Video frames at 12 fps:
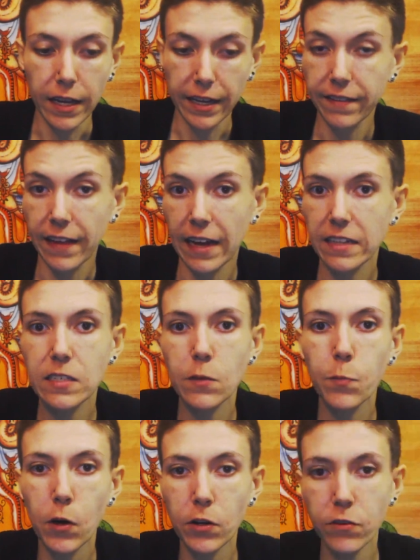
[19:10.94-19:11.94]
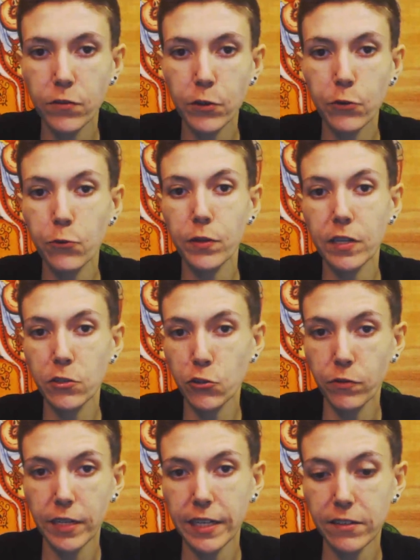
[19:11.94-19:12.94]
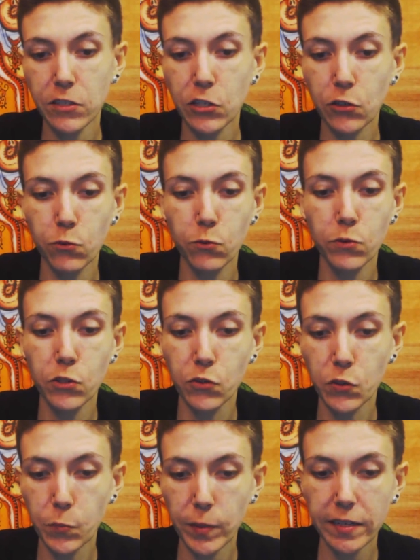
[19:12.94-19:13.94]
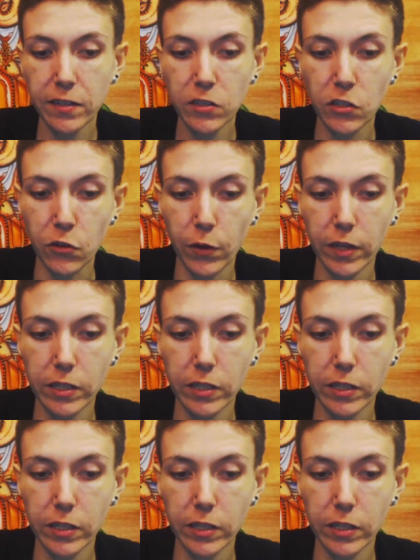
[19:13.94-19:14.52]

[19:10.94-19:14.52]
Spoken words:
And that's the part of you that you need to speak to.